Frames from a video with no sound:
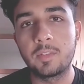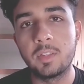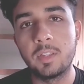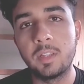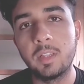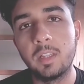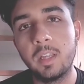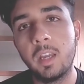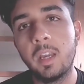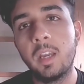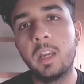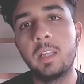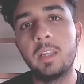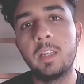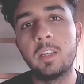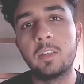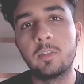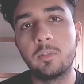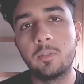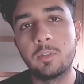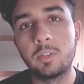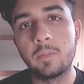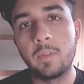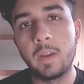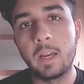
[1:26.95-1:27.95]
and the
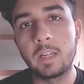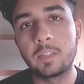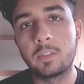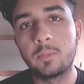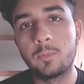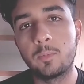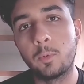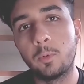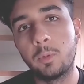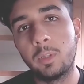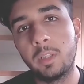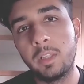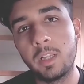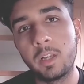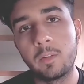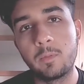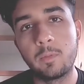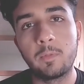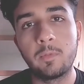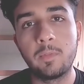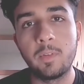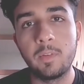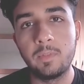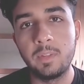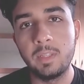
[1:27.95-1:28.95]
exclusive access was only there for
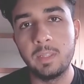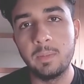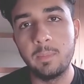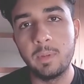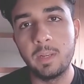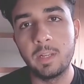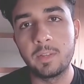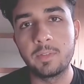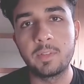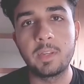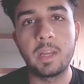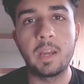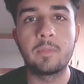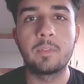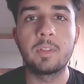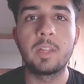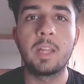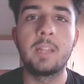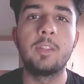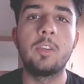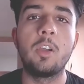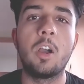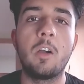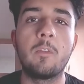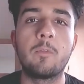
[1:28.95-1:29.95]
15 minutes, and after that
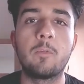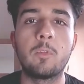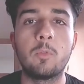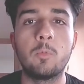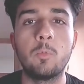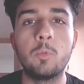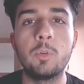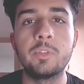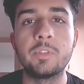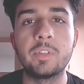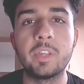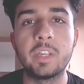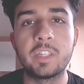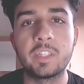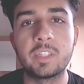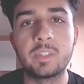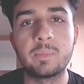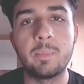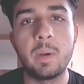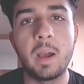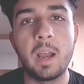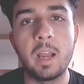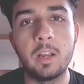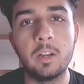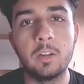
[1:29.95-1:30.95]
the offer was
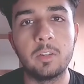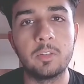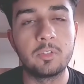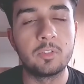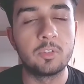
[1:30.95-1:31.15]
expired.